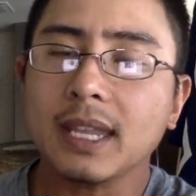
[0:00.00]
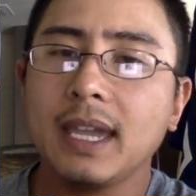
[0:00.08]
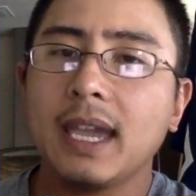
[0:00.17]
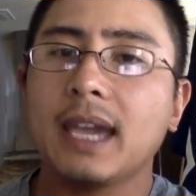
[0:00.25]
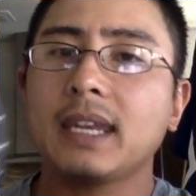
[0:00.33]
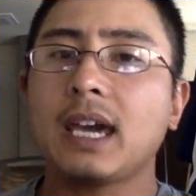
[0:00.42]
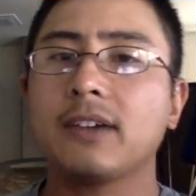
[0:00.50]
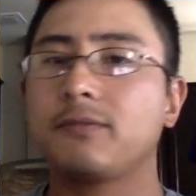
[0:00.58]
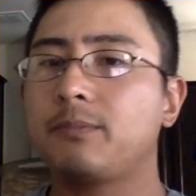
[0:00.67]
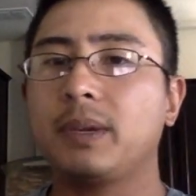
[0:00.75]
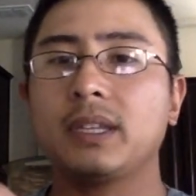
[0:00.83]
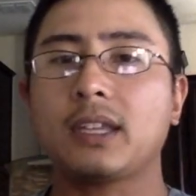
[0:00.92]
And I've
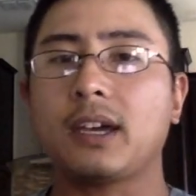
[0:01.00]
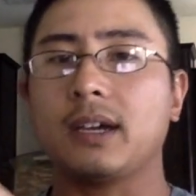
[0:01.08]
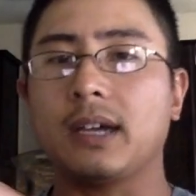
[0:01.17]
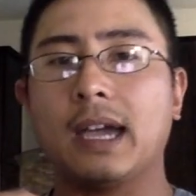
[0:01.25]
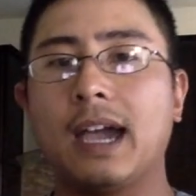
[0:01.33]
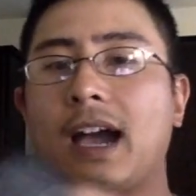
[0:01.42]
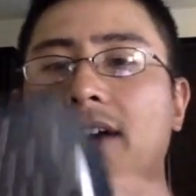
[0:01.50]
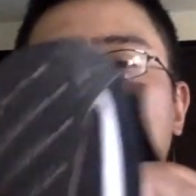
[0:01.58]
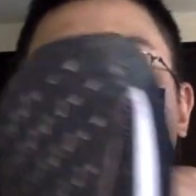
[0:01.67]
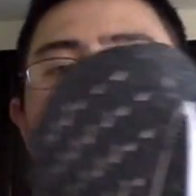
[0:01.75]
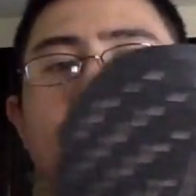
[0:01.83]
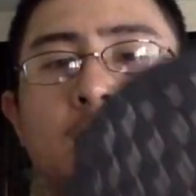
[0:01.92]
been a
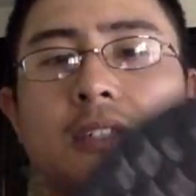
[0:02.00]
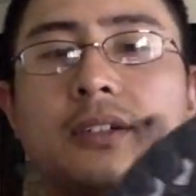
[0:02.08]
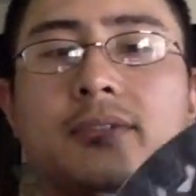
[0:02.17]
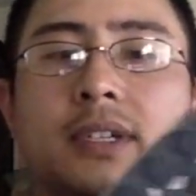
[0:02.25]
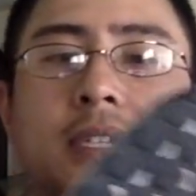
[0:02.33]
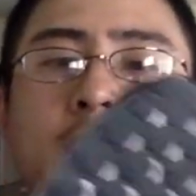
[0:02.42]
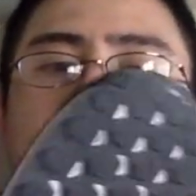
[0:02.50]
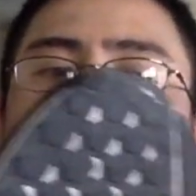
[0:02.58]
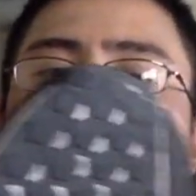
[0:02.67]
fan of it